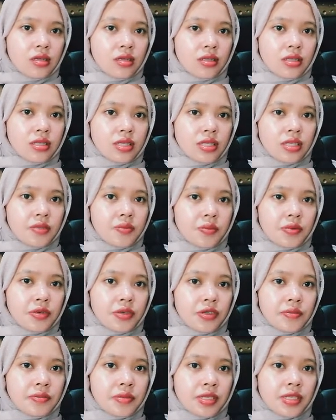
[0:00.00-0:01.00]
This is
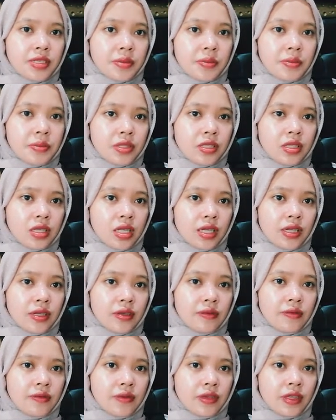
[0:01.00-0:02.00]
permissible
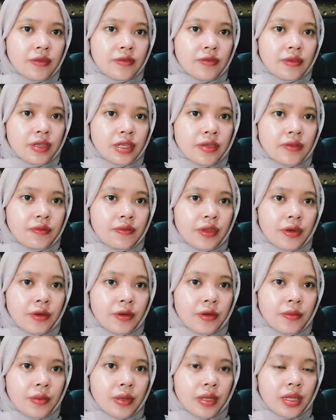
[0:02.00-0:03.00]
even if
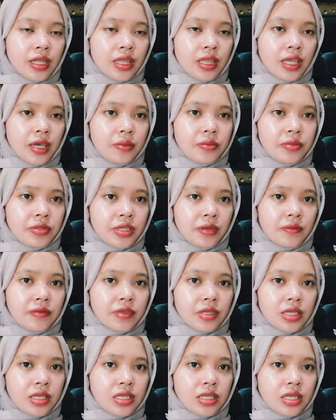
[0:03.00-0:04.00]
the maritime
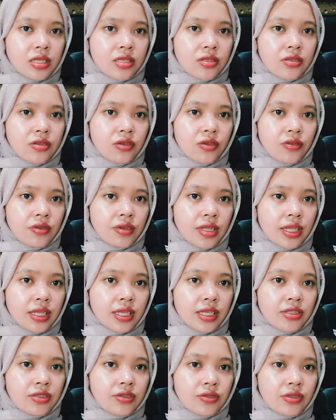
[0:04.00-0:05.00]
debt does not
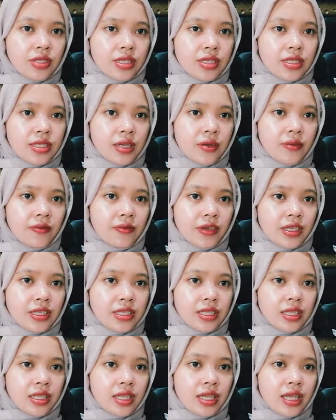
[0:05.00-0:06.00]
relate to the same
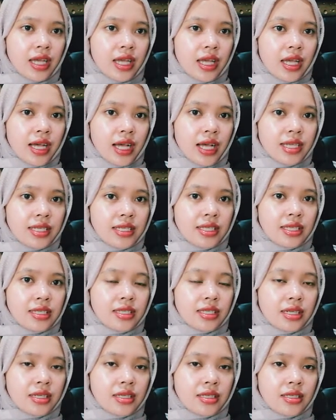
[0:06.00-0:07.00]
vessel, as the
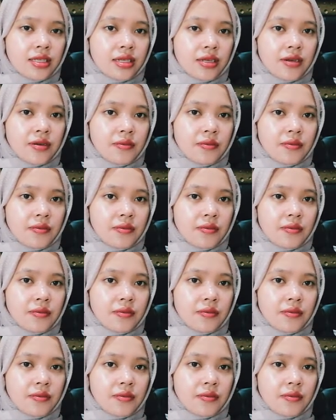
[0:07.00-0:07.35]
seizure